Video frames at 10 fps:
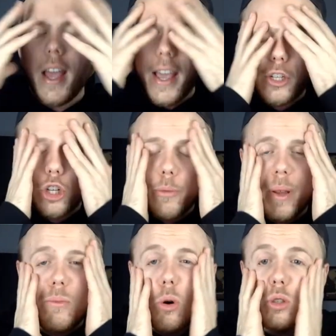he should have
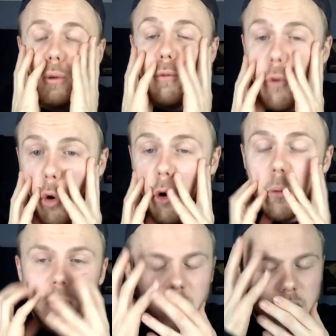been more
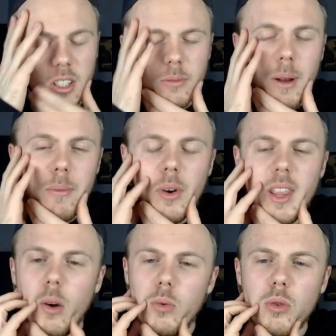deformed. Because you remember when
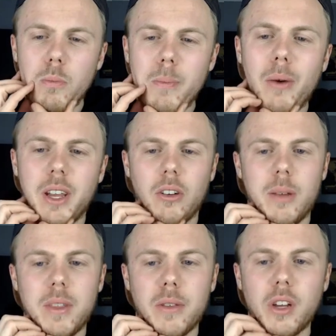that was all melting on
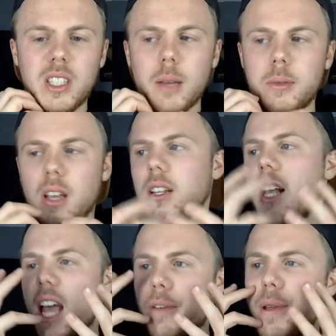him in the first episode?
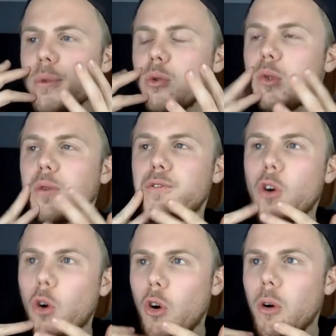If he was all
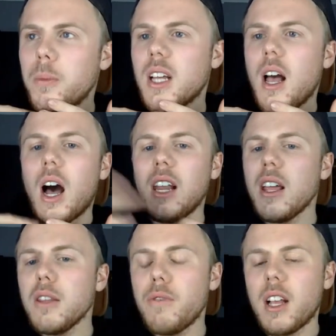deformed... I
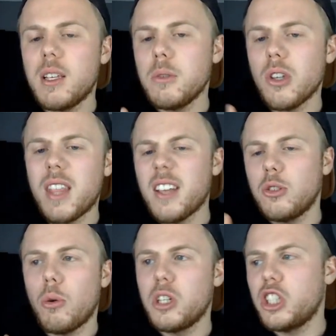like the fact he was on that
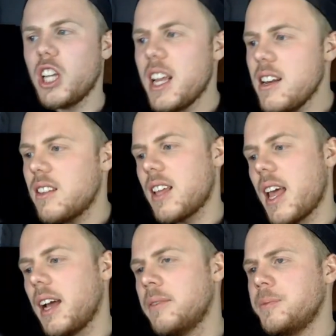sort of machine
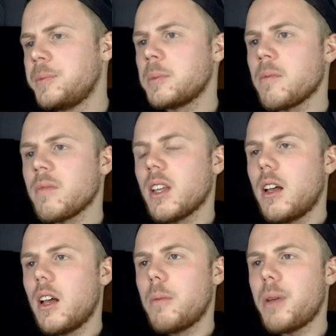thing.
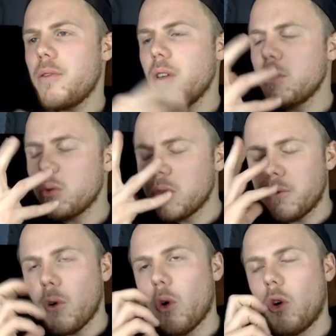But if he was all
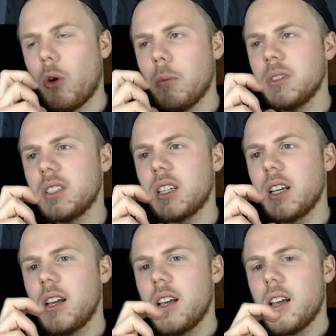deformed...
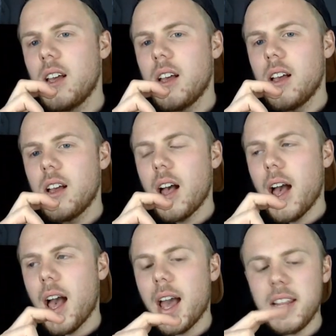
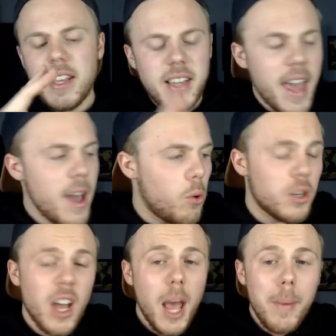and he killed...
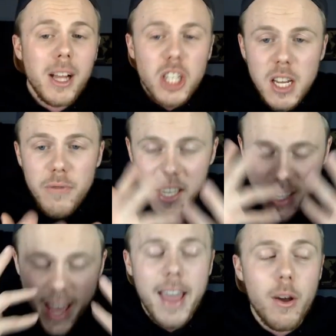Imagine if he
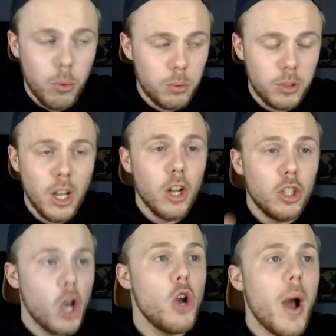killed
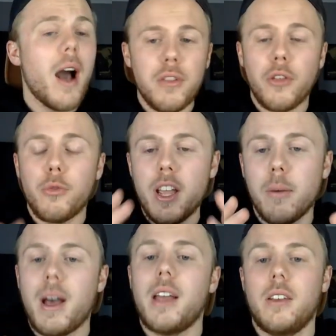2 out of the 3
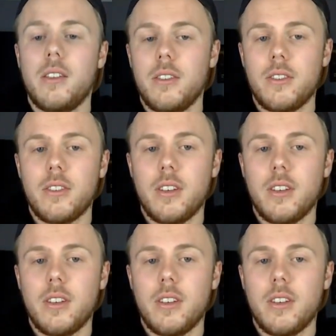companions.